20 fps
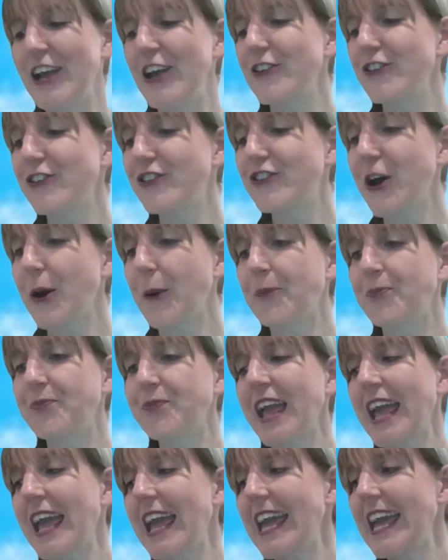So
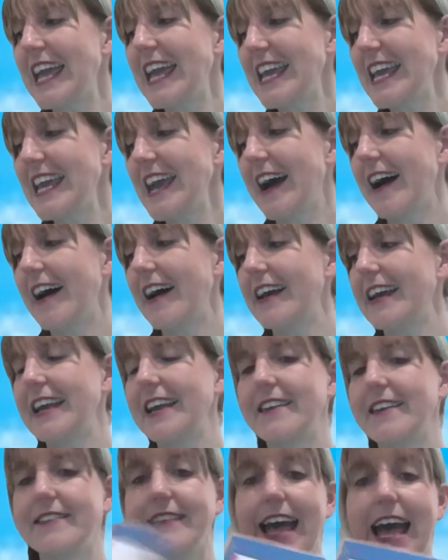here
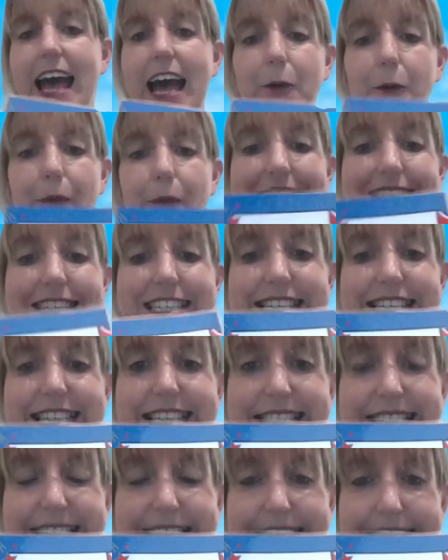is our
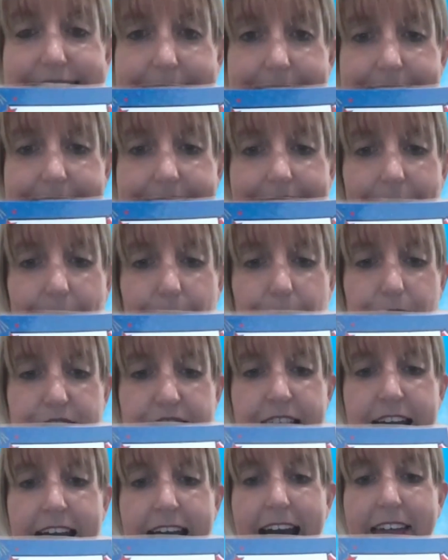D sound,
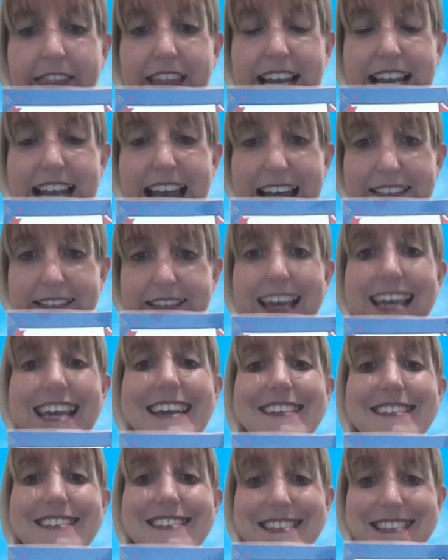and the letter
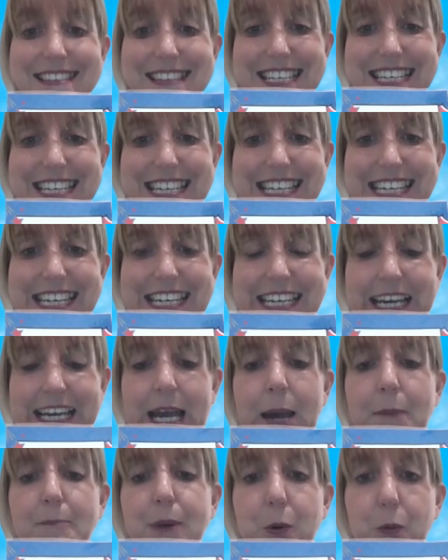is D,
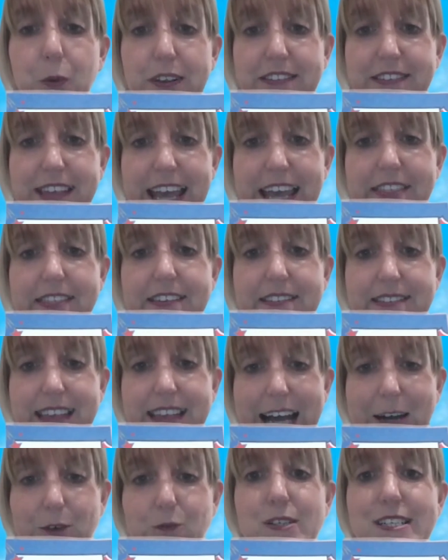but we say the
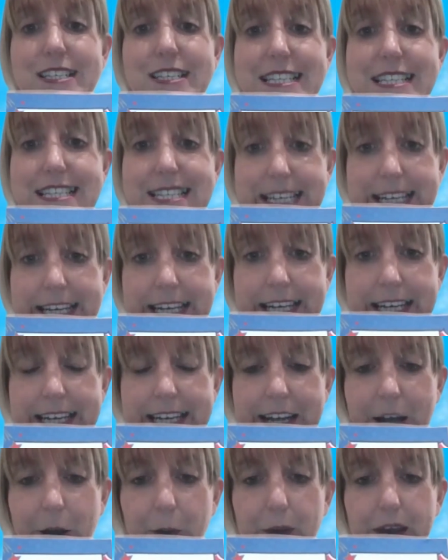sound D.
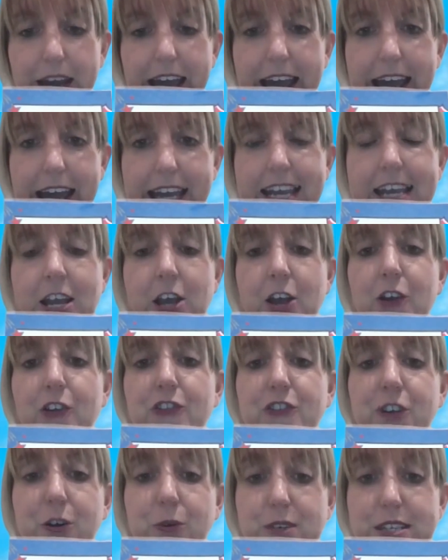Okay,
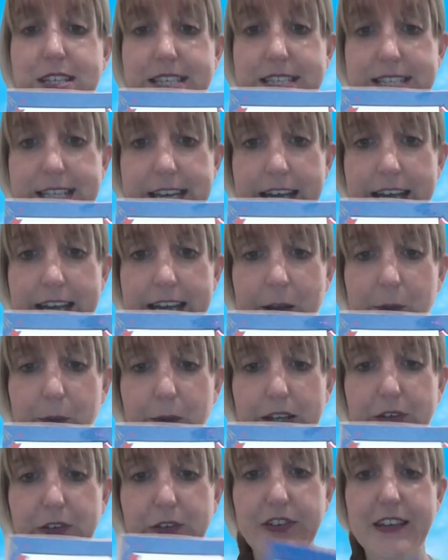so D
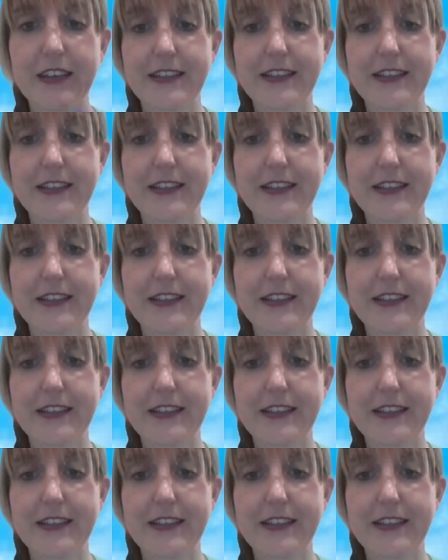when you see